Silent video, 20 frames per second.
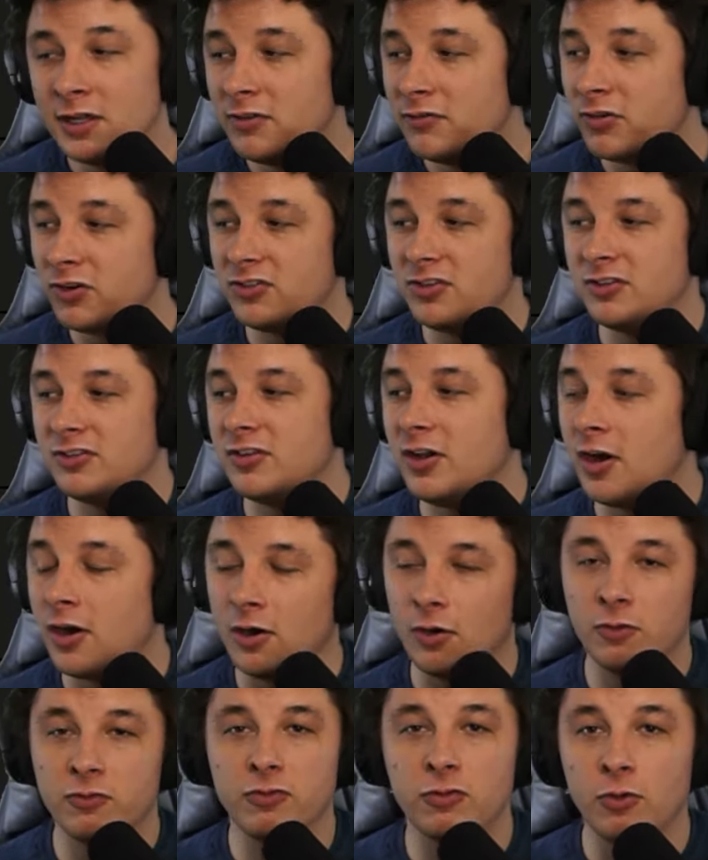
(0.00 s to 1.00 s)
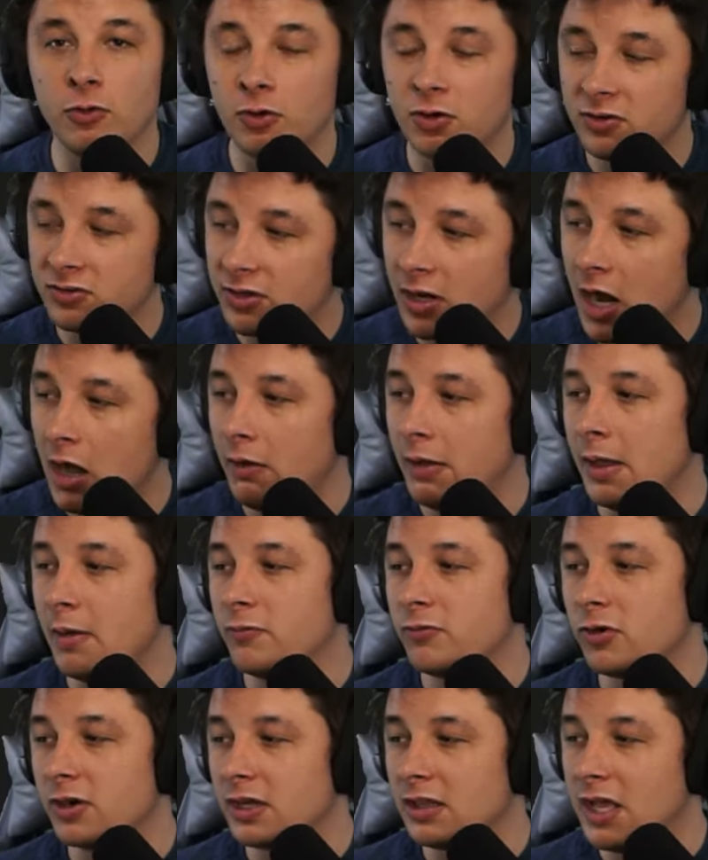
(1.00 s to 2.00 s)
Sistaro, for Skullhelm,
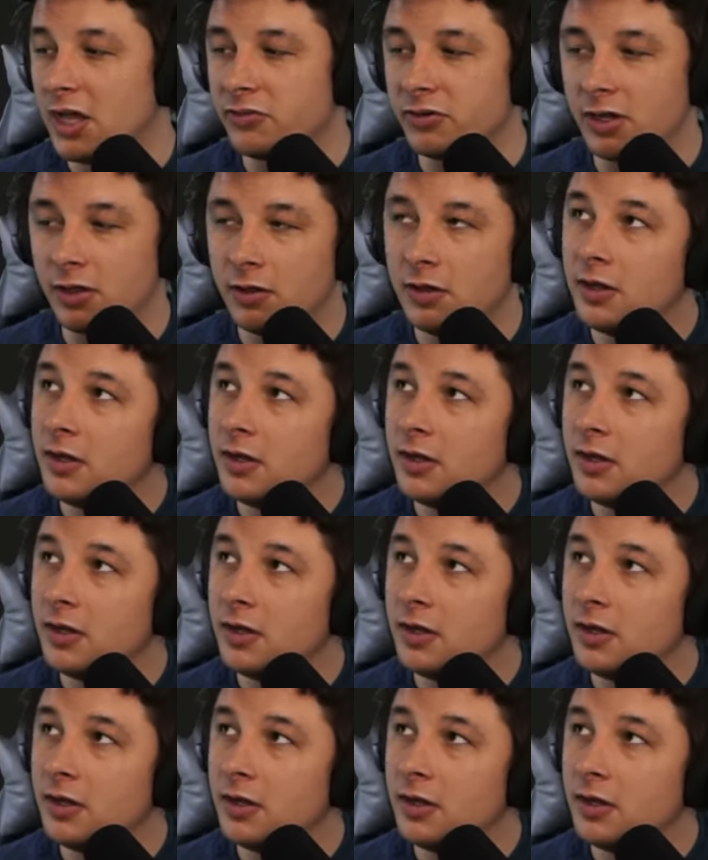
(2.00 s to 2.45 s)
for Galadriel,